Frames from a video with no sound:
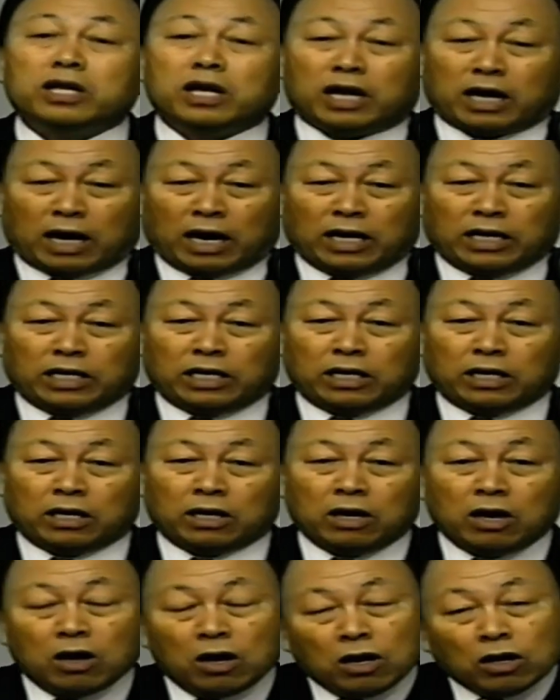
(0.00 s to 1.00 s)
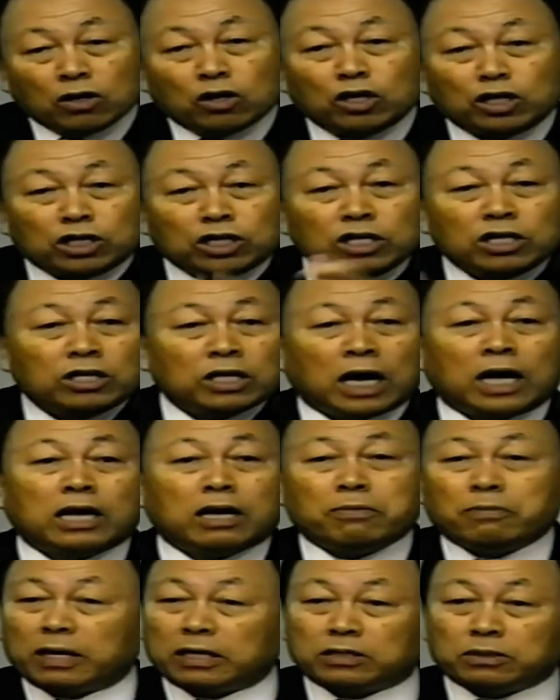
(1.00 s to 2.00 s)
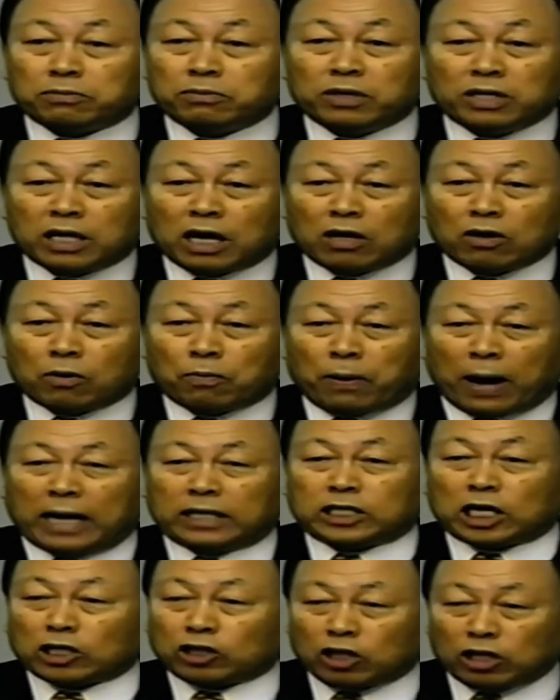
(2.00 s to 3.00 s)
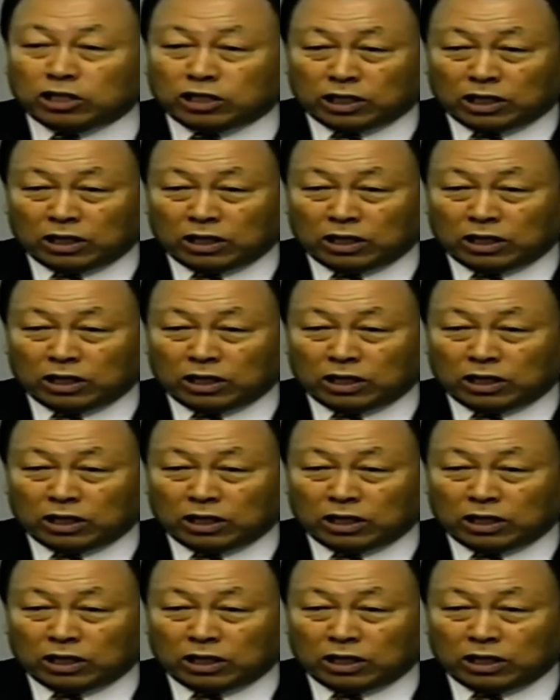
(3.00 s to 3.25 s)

So if you try to feed a demon,